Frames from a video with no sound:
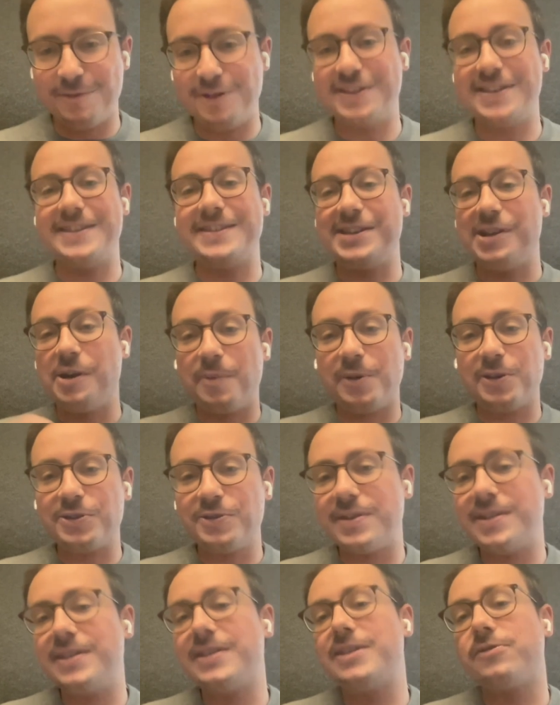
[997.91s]
but it's the
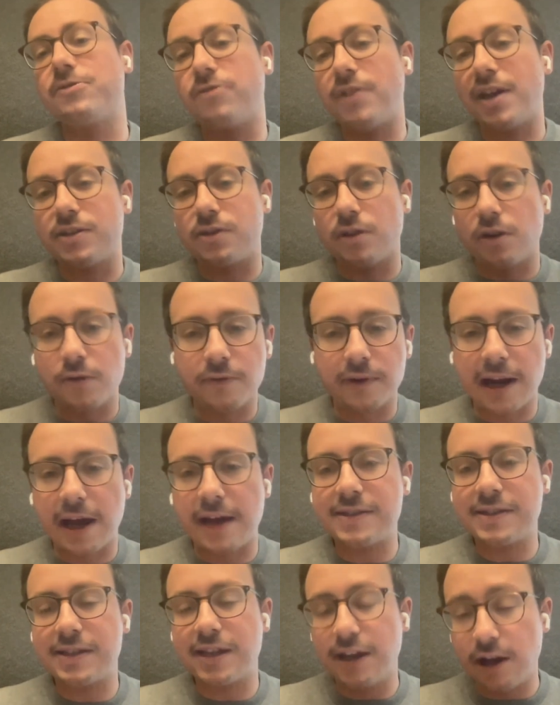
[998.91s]
opportunity to create a long
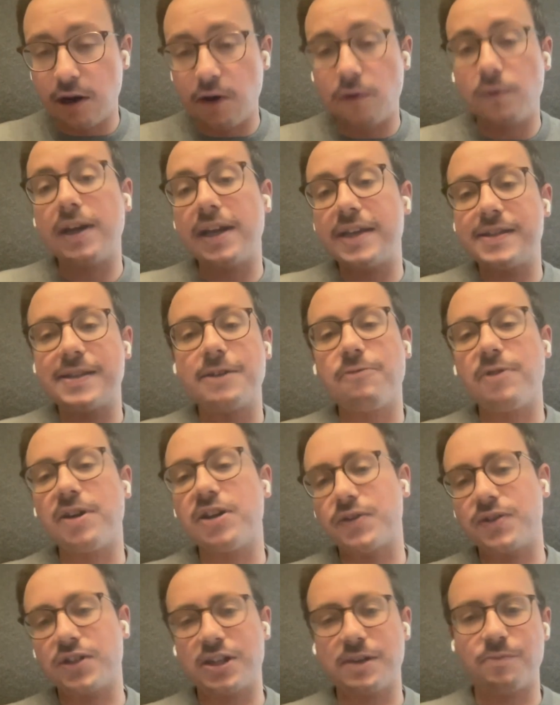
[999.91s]
last, long lasting
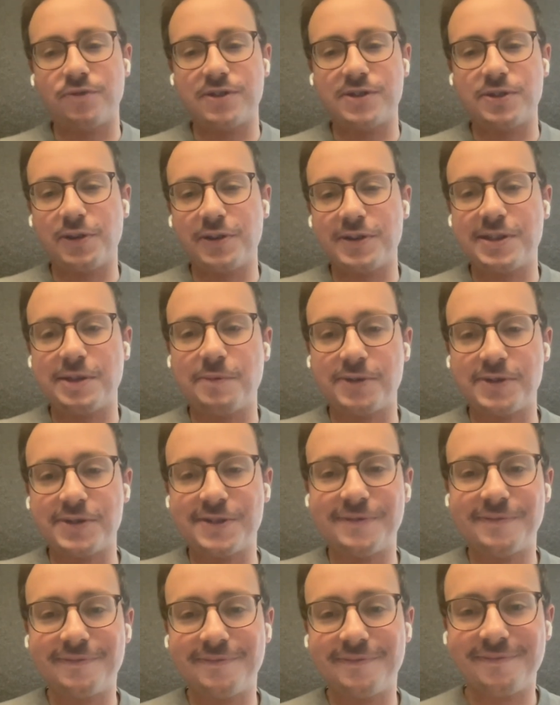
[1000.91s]
relationship with your
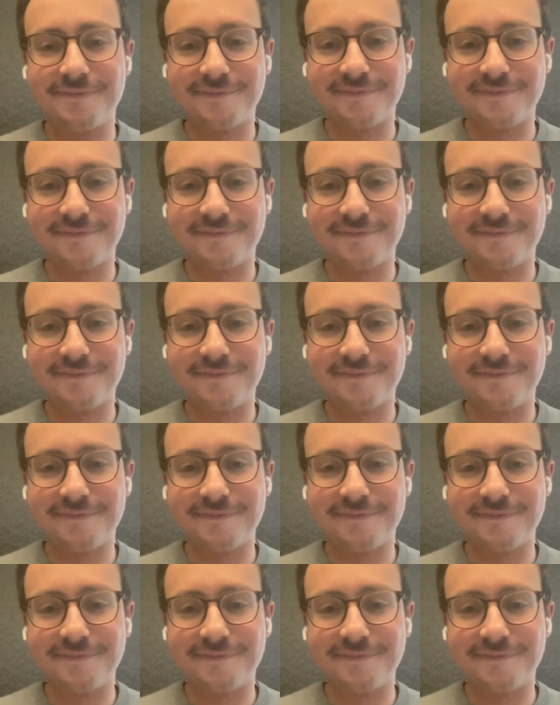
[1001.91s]
customers.